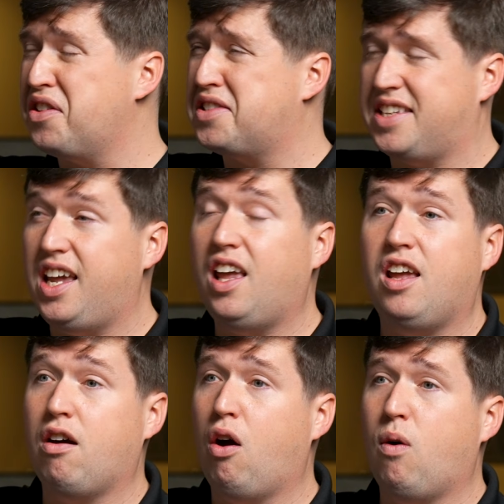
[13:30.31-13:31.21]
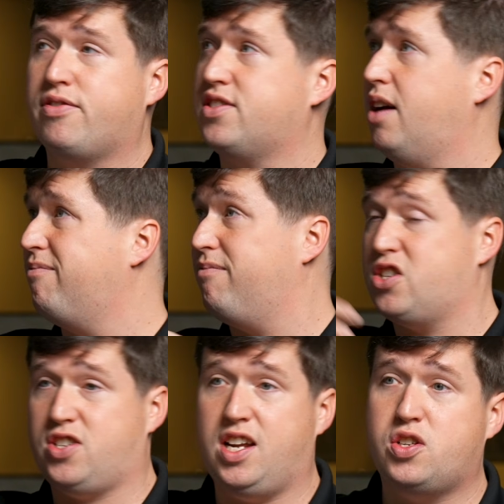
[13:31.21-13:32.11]
CEO of some
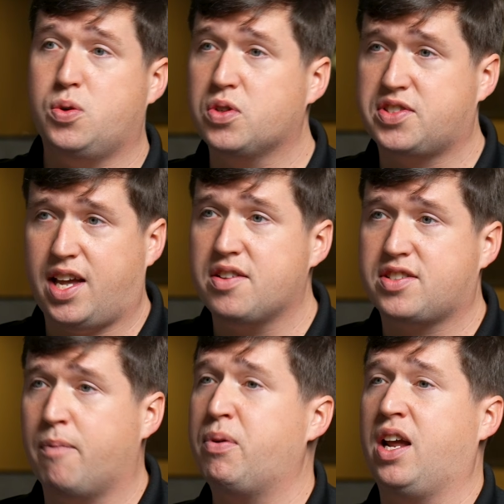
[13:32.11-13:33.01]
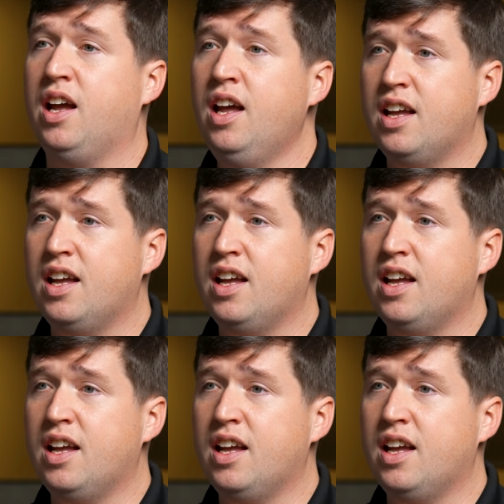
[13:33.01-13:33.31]
machine tool sales company,